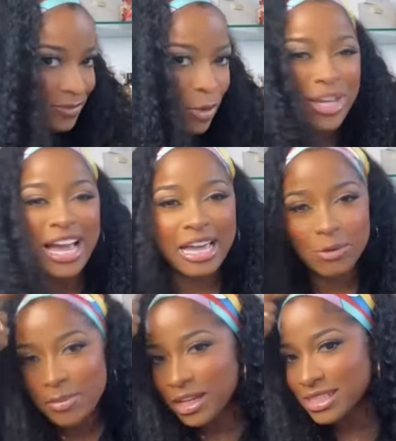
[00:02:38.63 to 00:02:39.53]
Mm-hmm. We
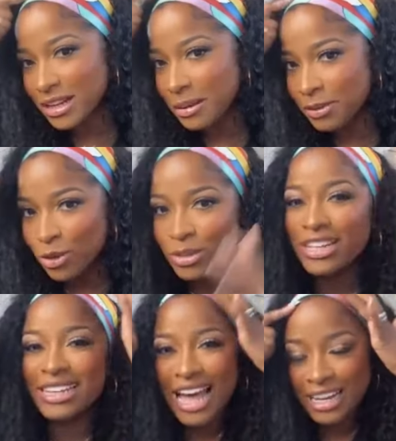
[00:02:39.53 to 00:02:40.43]
about to upload
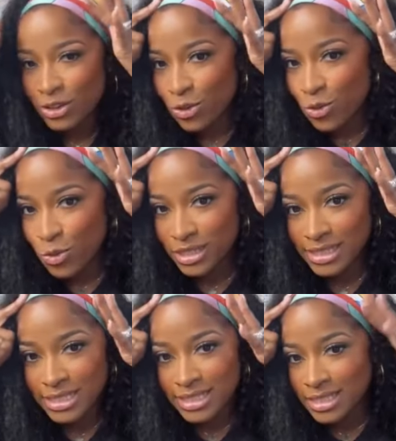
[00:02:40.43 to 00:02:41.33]
a lot of new
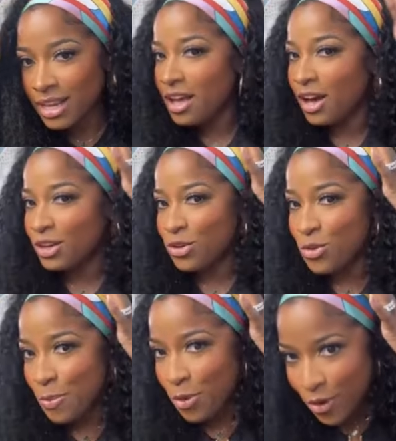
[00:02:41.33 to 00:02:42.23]
ones. A
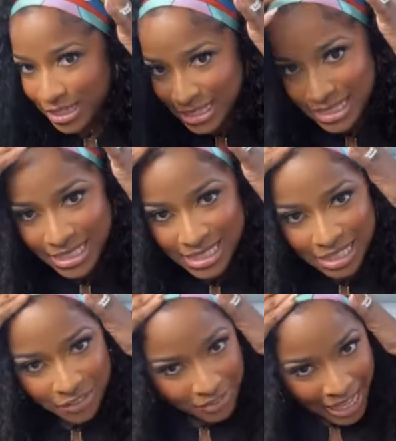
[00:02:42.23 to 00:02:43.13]
new prints and
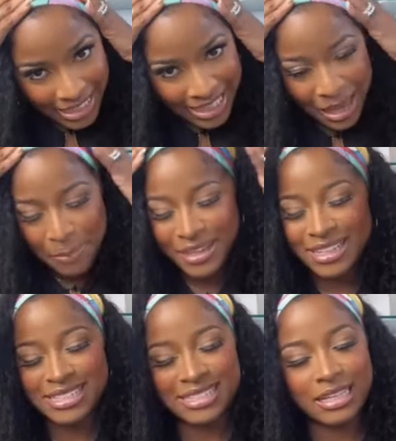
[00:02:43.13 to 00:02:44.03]
stuff like that
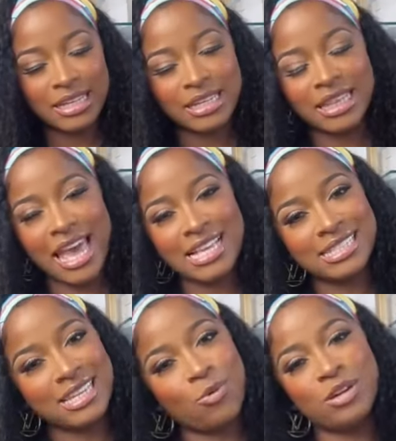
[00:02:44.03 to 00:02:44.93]
because the
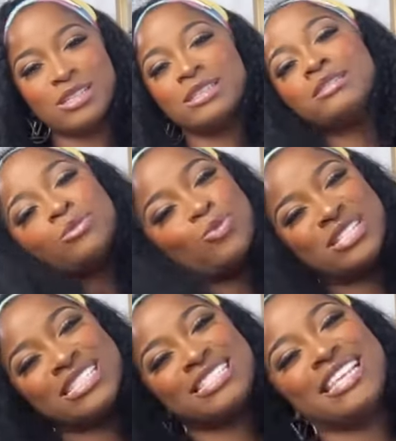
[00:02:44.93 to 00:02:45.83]
elastic one
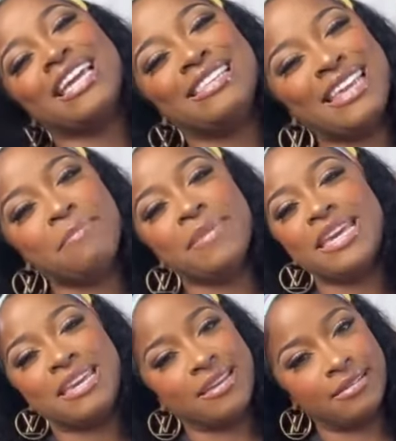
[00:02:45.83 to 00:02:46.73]
was sending
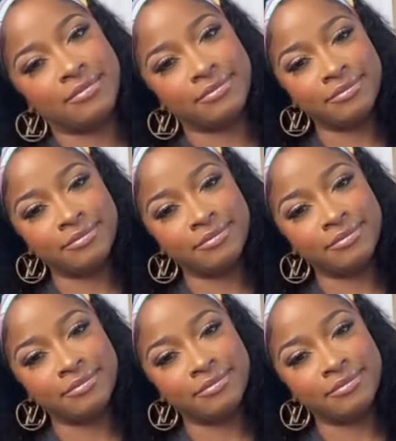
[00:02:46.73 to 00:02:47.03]
me.